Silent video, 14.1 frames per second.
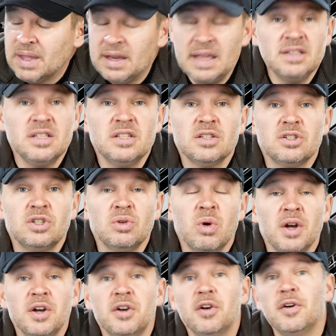an 18 to
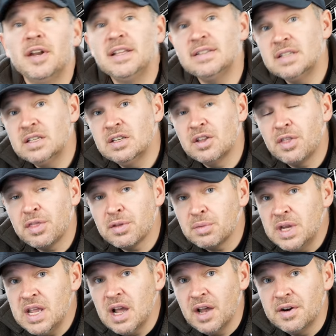200 or an 18 to
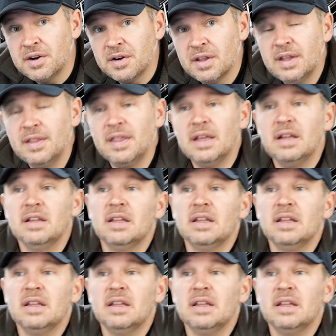300 they,